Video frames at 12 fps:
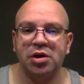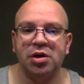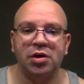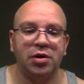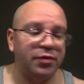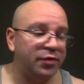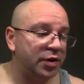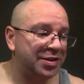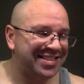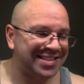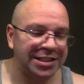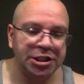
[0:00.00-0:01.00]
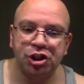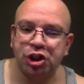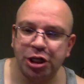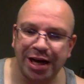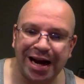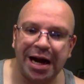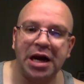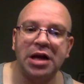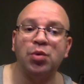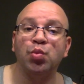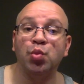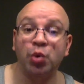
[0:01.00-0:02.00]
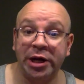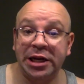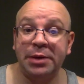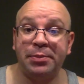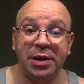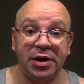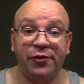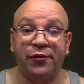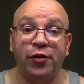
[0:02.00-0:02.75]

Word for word: of CGI really being